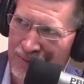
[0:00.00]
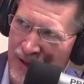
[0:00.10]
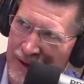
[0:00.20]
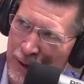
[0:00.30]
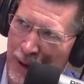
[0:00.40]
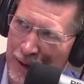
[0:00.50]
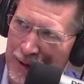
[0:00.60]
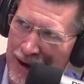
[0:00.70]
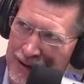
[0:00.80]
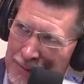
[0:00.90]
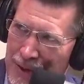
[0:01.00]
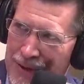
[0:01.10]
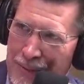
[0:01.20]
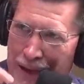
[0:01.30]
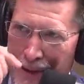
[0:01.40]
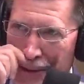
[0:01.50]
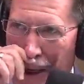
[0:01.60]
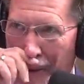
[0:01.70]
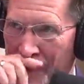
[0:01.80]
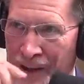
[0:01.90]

$500 deductible at the body shop,